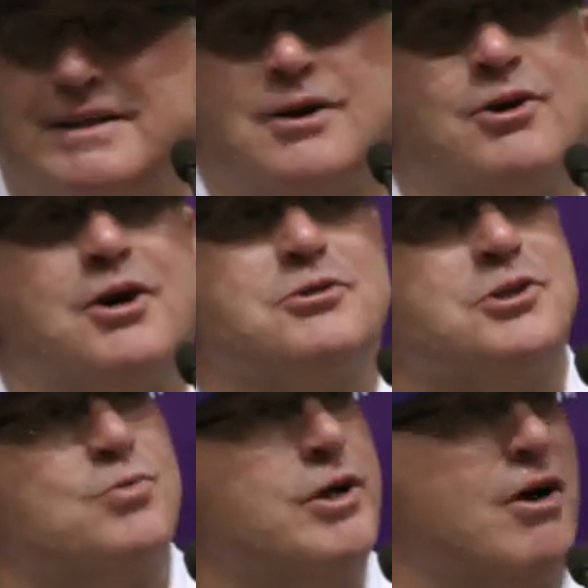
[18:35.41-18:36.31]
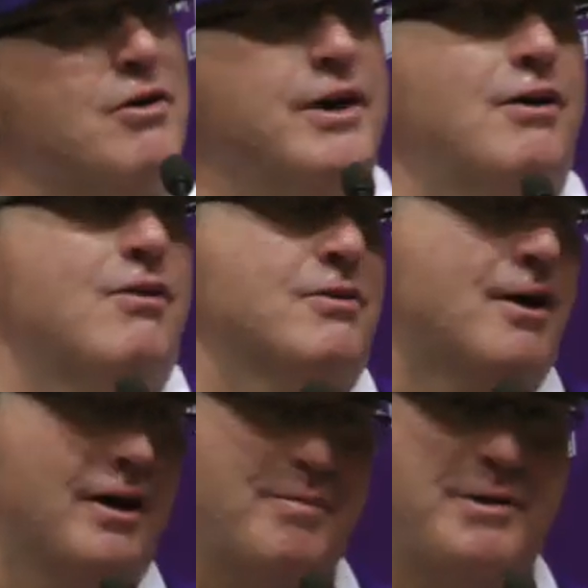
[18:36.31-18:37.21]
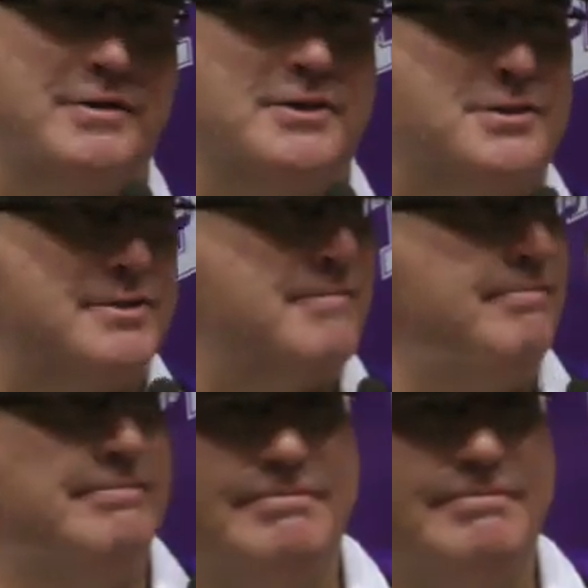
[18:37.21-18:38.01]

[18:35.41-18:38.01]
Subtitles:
You know, coaches, we all get all caught up in this,